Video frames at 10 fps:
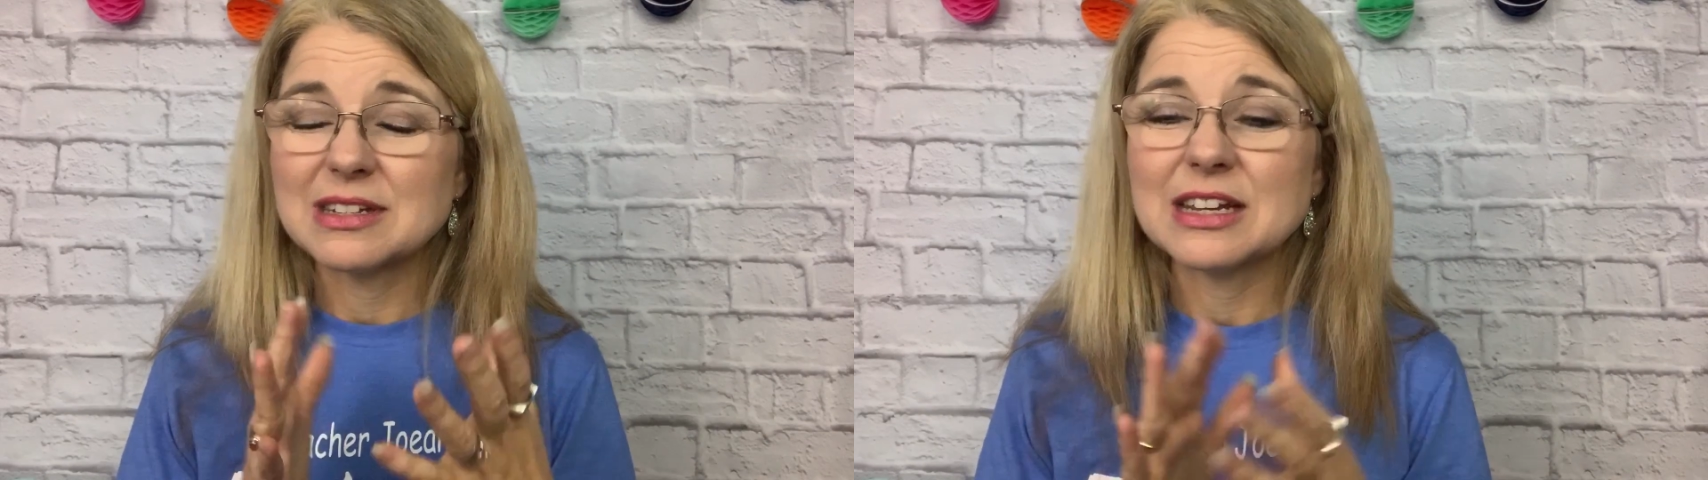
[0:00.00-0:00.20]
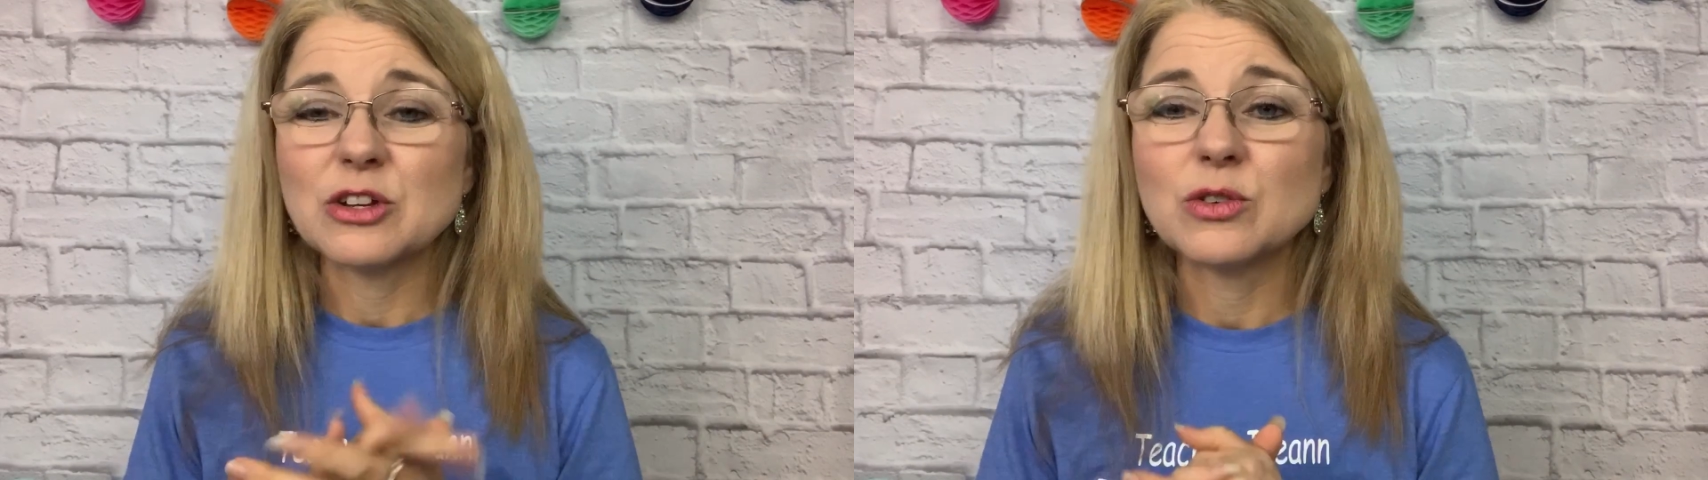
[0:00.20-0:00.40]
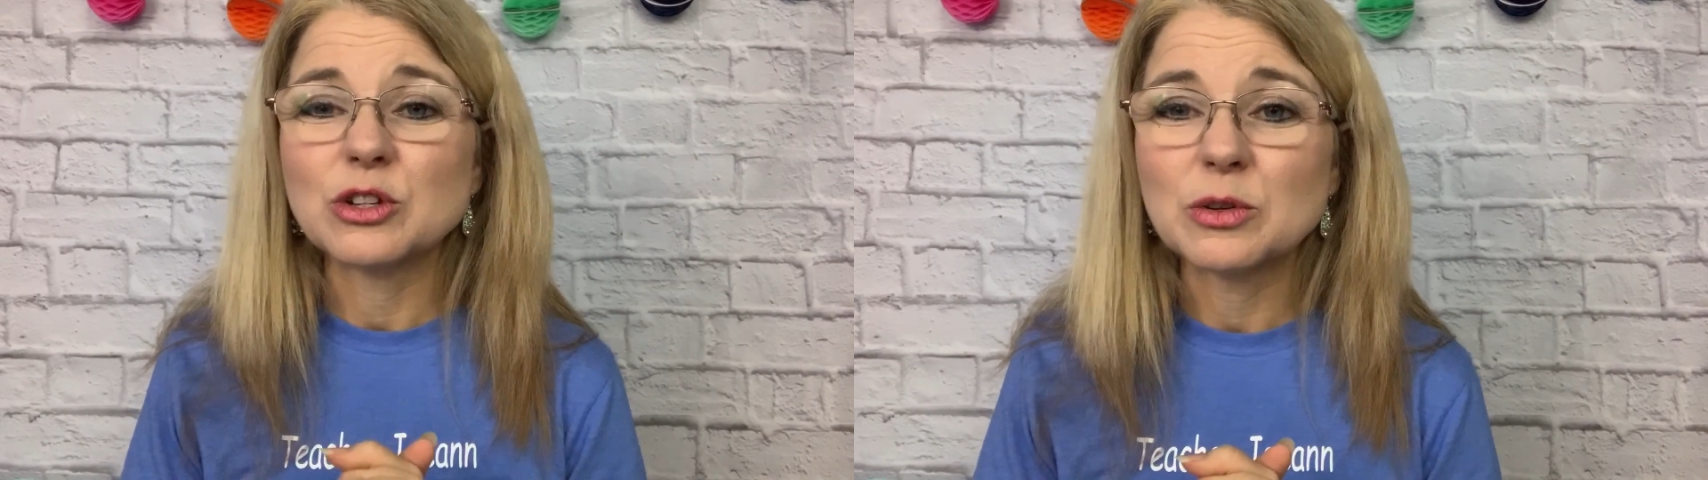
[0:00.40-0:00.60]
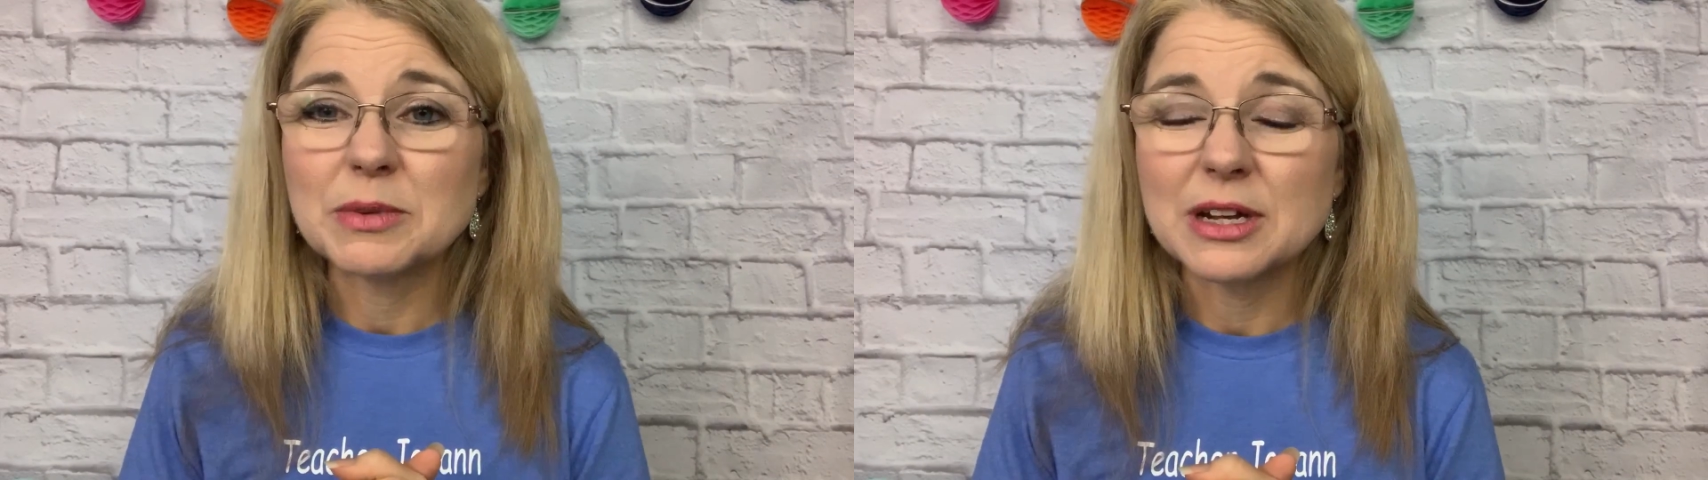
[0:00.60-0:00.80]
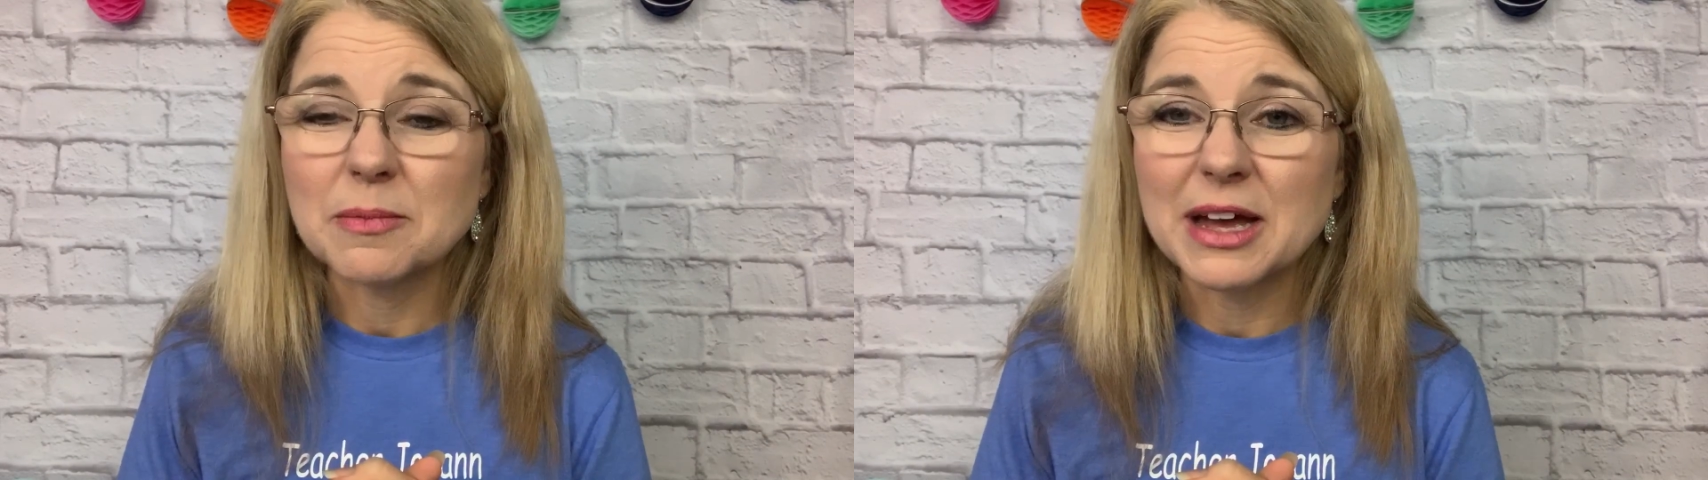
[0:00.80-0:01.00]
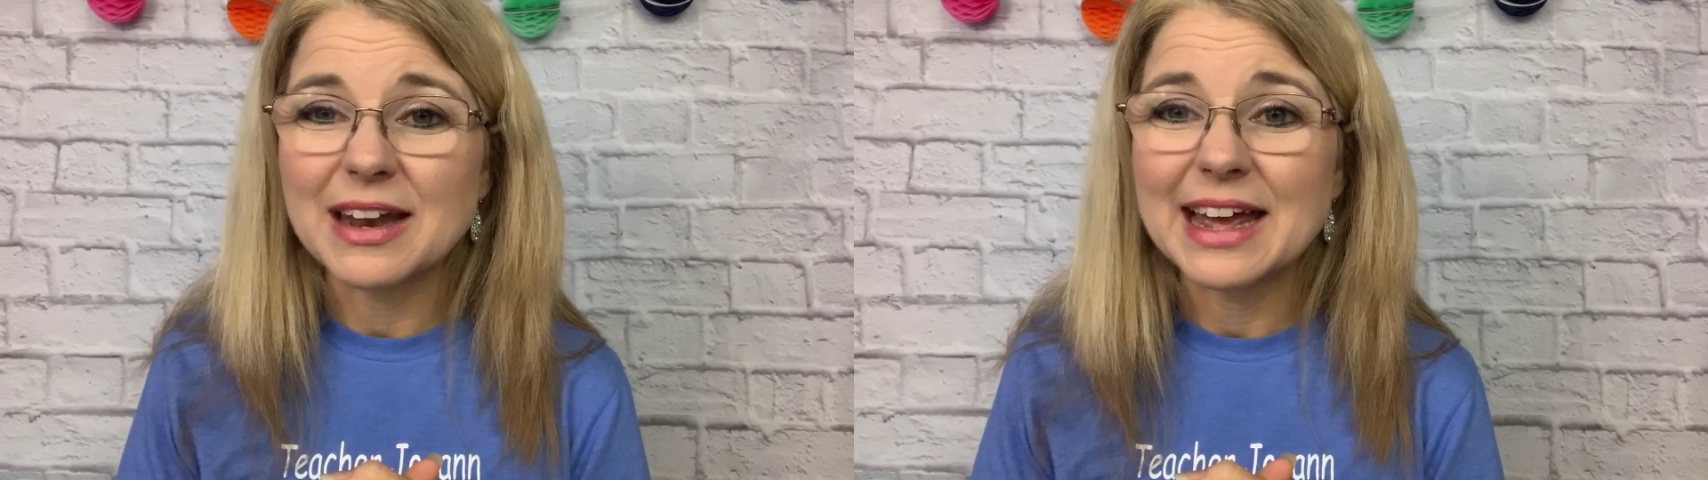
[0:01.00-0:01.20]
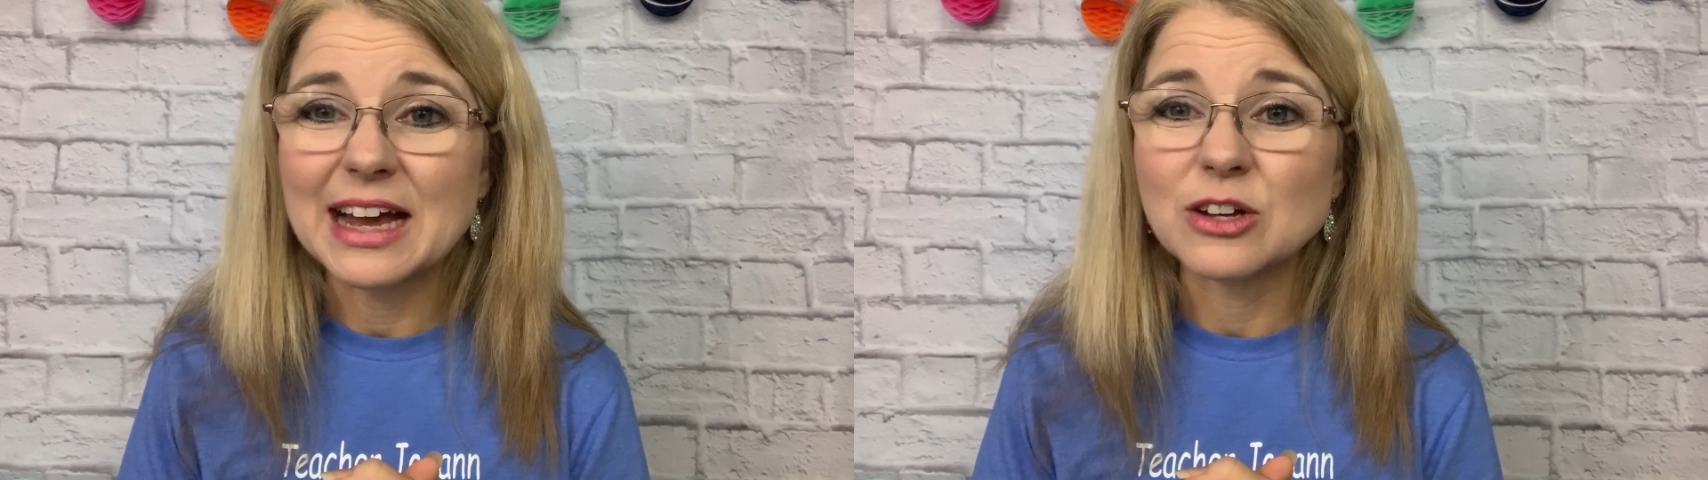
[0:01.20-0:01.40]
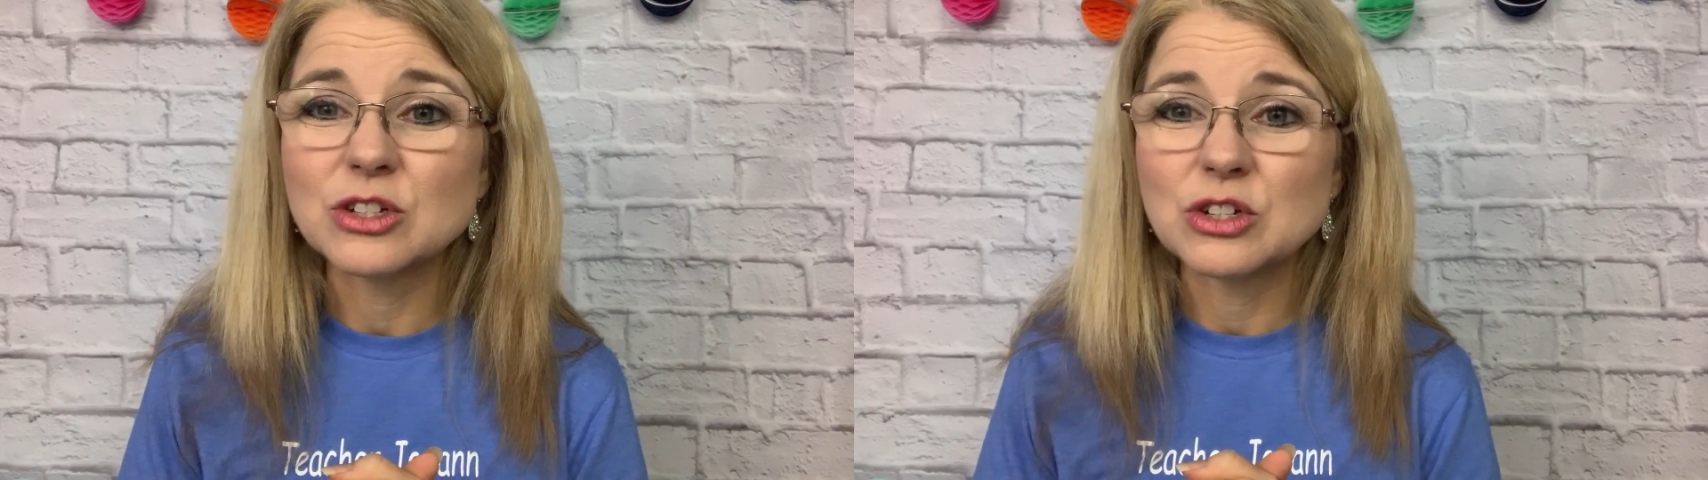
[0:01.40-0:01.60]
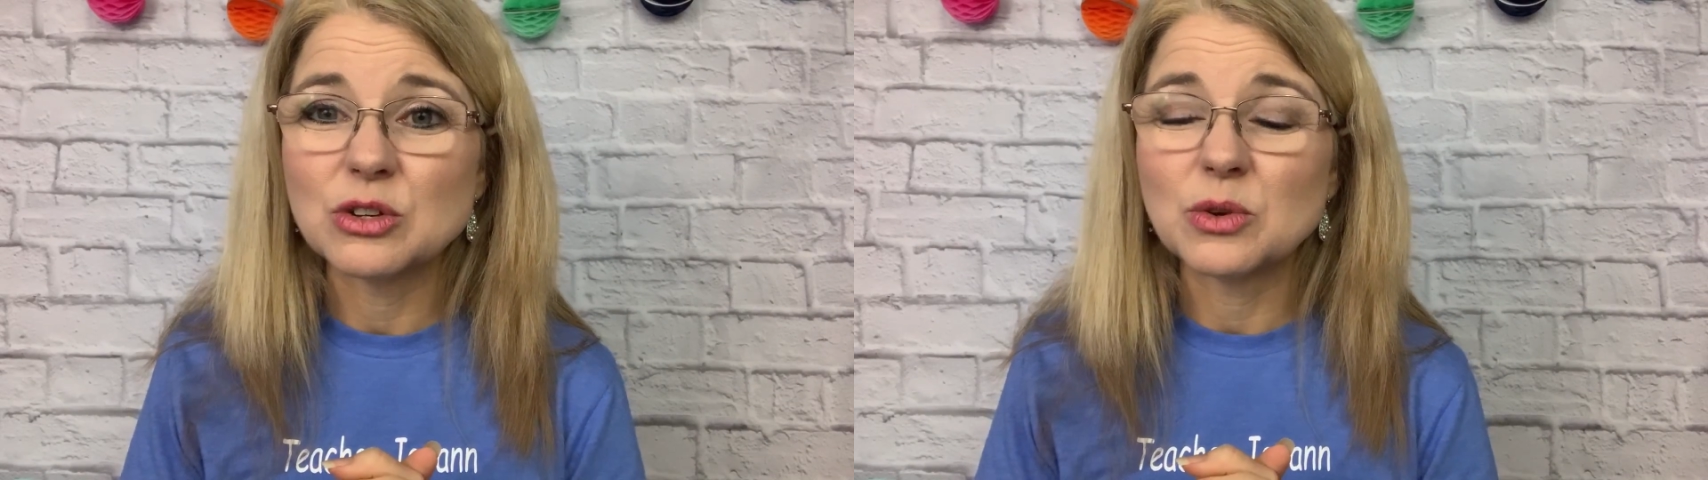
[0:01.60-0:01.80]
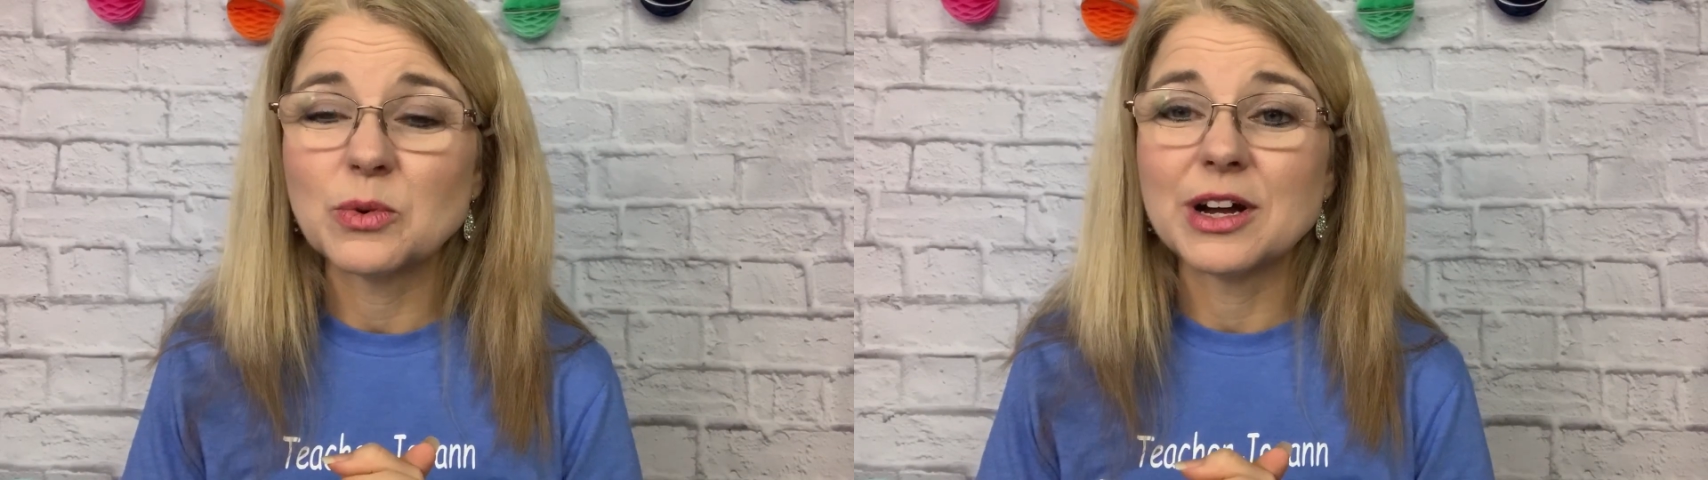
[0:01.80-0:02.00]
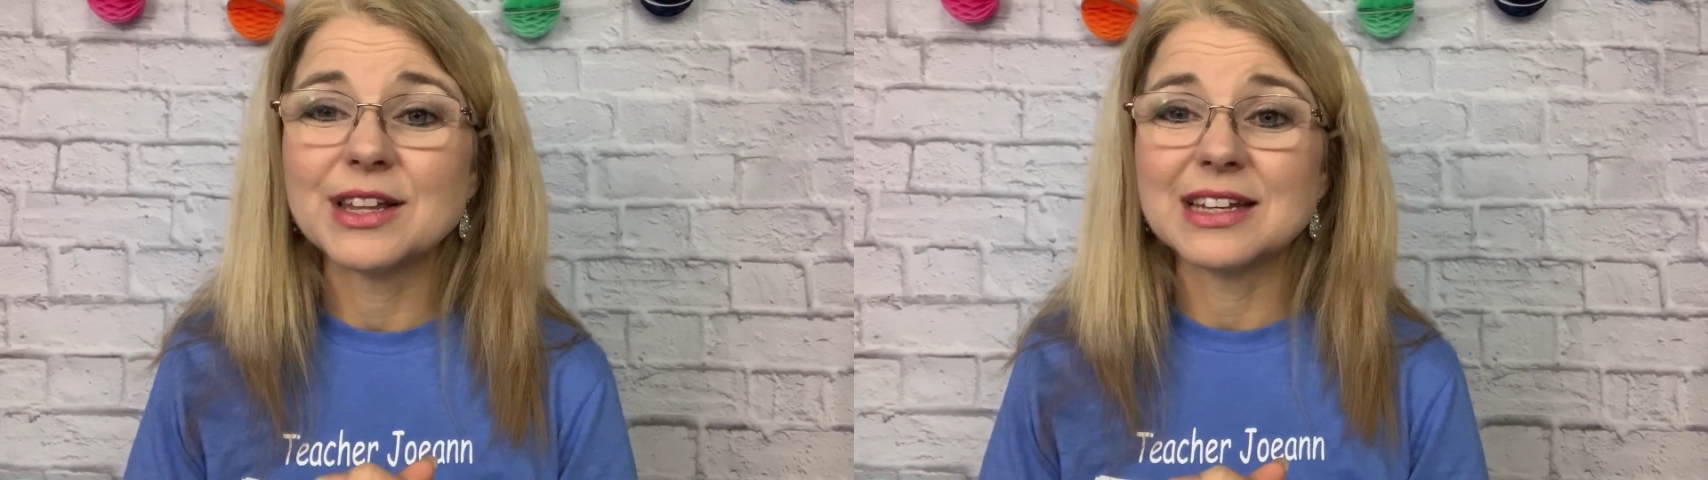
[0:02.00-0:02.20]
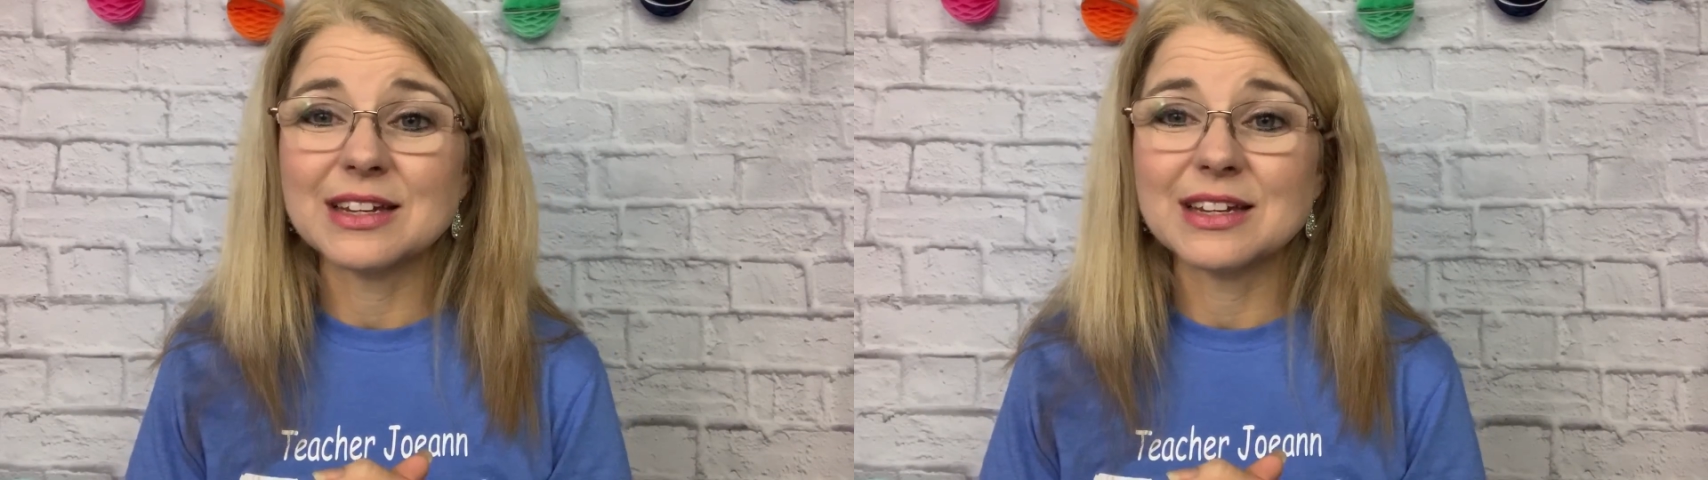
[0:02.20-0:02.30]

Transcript: tell you a little bit about how to do the one